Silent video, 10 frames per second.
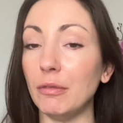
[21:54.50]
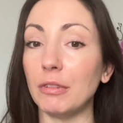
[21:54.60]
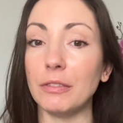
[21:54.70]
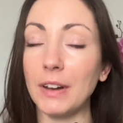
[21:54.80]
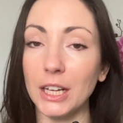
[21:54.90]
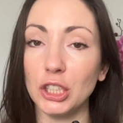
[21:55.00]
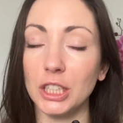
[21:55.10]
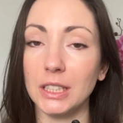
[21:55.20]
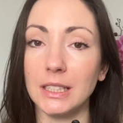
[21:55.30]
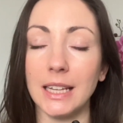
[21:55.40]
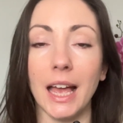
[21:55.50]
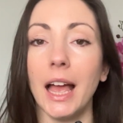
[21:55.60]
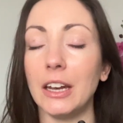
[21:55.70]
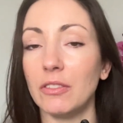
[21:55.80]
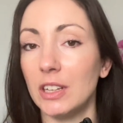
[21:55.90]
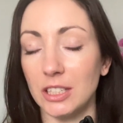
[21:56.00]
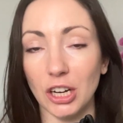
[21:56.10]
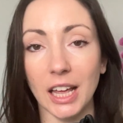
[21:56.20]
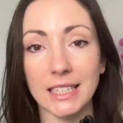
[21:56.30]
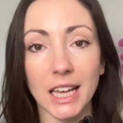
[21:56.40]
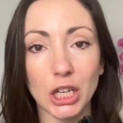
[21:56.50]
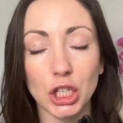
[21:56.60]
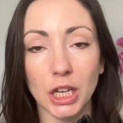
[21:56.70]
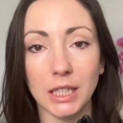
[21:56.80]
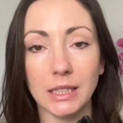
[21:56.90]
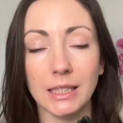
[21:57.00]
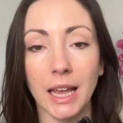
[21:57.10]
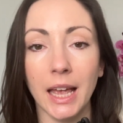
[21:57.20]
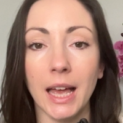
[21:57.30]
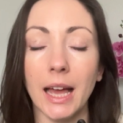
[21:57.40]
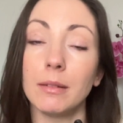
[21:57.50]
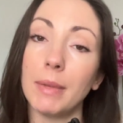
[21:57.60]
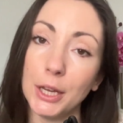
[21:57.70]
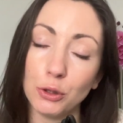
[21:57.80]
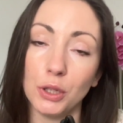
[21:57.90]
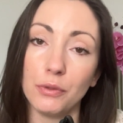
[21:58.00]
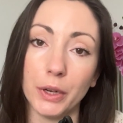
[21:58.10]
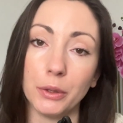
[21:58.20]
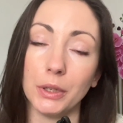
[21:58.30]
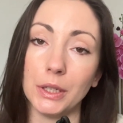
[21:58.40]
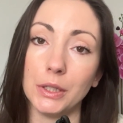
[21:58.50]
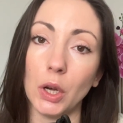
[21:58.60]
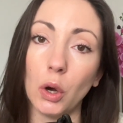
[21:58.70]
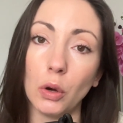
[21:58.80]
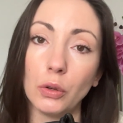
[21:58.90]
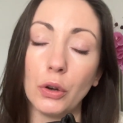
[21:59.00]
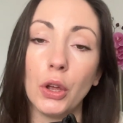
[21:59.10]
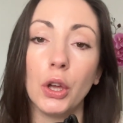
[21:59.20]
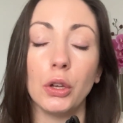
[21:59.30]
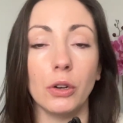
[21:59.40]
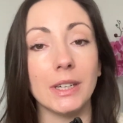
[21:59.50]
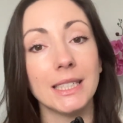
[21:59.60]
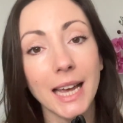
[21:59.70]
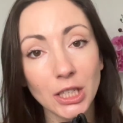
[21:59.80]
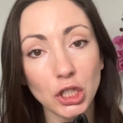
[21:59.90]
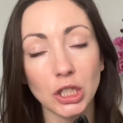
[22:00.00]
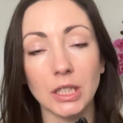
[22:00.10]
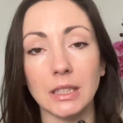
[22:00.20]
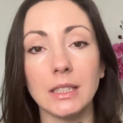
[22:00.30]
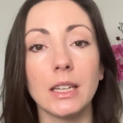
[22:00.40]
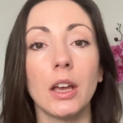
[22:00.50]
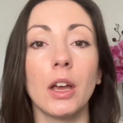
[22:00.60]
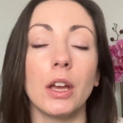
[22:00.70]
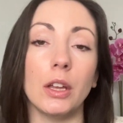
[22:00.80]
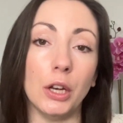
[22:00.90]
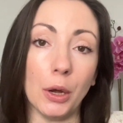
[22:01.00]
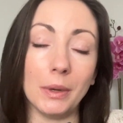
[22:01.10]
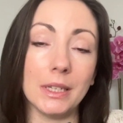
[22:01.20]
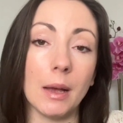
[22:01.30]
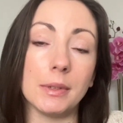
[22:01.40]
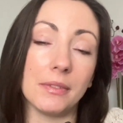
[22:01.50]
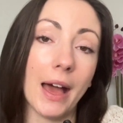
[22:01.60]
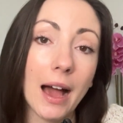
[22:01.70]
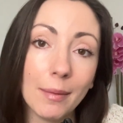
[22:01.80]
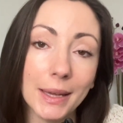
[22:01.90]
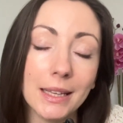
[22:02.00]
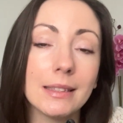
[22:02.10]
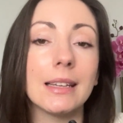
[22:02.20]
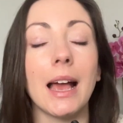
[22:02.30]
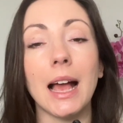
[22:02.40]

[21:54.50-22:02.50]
reflections and visualizations, and make sure you focus on your intentions, in terms of the habits,